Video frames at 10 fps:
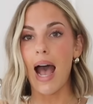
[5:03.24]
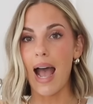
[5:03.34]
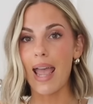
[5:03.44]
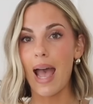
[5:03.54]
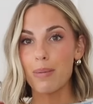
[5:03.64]

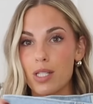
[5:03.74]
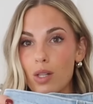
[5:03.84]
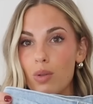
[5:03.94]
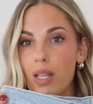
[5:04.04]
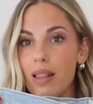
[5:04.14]
I
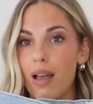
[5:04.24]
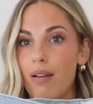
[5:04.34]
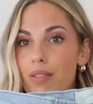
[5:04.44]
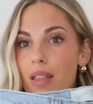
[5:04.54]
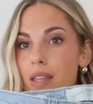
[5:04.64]
absolutely
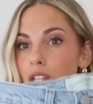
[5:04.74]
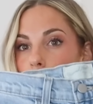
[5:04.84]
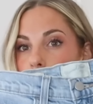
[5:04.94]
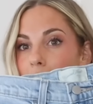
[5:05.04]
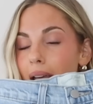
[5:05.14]
love that these
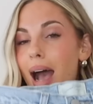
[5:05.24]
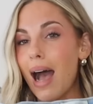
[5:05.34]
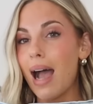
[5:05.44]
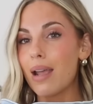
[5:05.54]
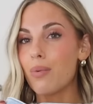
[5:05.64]
are a
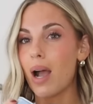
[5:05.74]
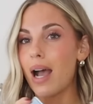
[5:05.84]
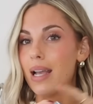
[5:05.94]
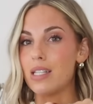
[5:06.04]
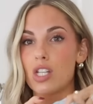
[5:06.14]
high
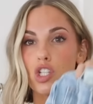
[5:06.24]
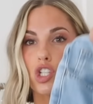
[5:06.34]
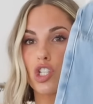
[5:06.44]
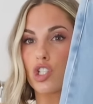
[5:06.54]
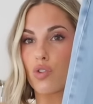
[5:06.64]
rise,
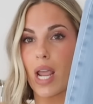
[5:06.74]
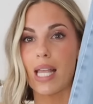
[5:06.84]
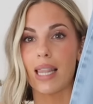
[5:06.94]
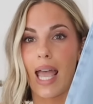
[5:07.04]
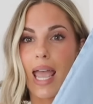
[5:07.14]

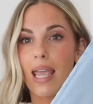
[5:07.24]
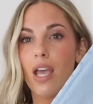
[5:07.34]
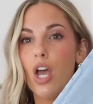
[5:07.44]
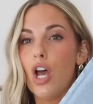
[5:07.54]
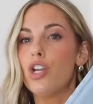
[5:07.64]
straight leg,
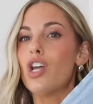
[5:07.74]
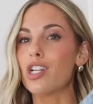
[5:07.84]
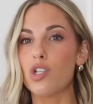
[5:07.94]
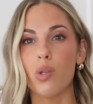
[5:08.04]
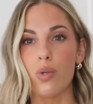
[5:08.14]

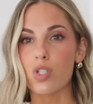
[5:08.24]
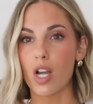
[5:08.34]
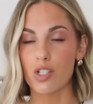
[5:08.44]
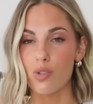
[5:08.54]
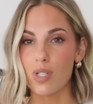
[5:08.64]
not too loose,
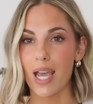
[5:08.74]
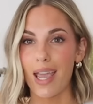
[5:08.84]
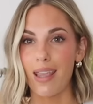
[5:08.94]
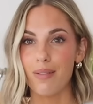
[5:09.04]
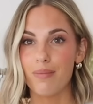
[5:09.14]
not too
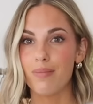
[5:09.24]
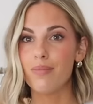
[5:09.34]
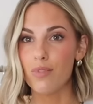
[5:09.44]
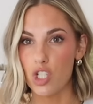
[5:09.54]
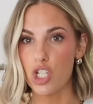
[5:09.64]
tight
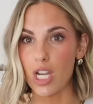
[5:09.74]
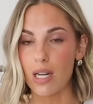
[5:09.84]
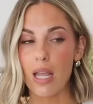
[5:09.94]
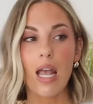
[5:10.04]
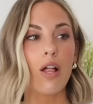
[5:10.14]

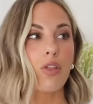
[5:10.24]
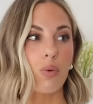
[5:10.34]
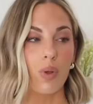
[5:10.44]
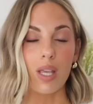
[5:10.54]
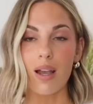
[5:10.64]
jean. They're
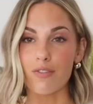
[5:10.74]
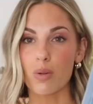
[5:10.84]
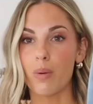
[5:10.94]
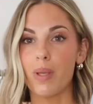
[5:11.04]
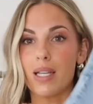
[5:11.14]
really
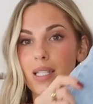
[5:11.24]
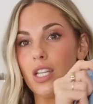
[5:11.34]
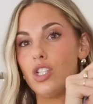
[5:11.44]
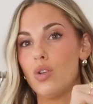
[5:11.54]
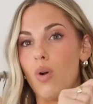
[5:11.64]
comfortable because they
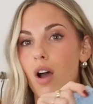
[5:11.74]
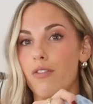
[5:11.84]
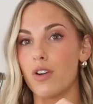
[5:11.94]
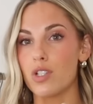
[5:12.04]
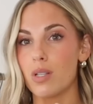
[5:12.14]
do
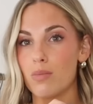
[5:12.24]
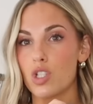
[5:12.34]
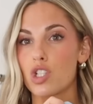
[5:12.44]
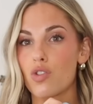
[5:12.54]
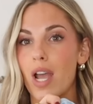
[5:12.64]
offer some
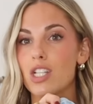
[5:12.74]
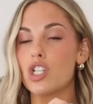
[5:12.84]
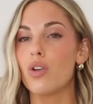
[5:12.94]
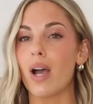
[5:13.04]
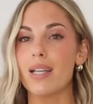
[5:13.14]

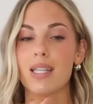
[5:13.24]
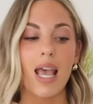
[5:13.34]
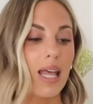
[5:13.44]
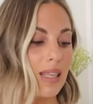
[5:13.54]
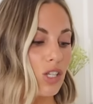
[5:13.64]
stretch. You guys,
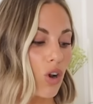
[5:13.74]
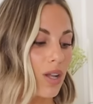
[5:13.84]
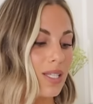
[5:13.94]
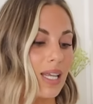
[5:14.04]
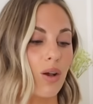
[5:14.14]
these are
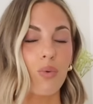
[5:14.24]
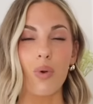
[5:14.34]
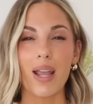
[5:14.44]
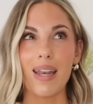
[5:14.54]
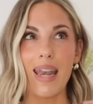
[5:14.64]
on sale
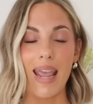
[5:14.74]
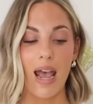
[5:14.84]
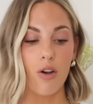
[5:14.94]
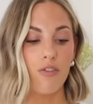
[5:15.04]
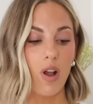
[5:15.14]
right
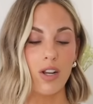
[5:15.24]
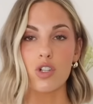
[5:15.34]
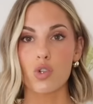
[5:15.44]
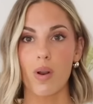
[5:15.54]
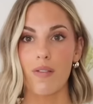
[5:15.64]
now for
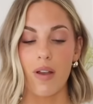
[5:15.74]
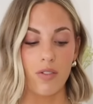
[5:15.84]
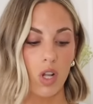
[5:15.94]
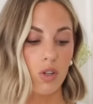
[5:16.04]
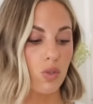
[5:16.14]
under
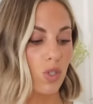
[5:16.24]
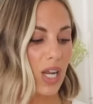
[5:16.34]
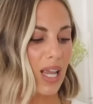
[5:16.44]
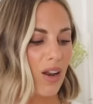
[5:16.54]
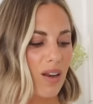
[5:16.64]
$25, which I
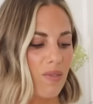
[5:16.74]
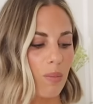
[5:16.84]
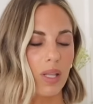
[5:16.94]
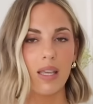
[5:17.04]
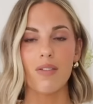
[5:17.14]
cannot even
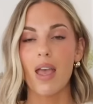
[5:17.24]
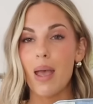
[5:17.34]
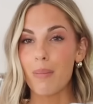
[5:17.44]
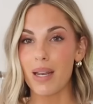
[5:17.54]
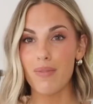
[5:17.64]
believe,
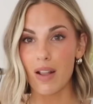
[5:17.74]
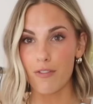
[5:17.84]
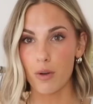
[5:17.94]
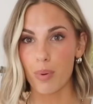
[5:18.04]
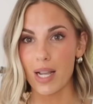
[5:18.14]
but even at
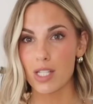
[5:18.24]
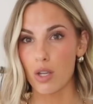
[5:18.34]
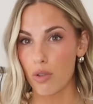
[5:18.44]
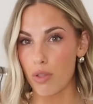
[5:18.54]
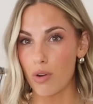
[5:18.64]
full price,
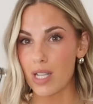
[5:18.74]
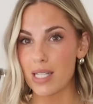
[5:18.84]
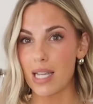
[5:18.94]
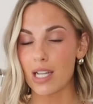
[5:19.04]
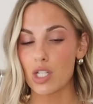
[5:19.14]
they're $36.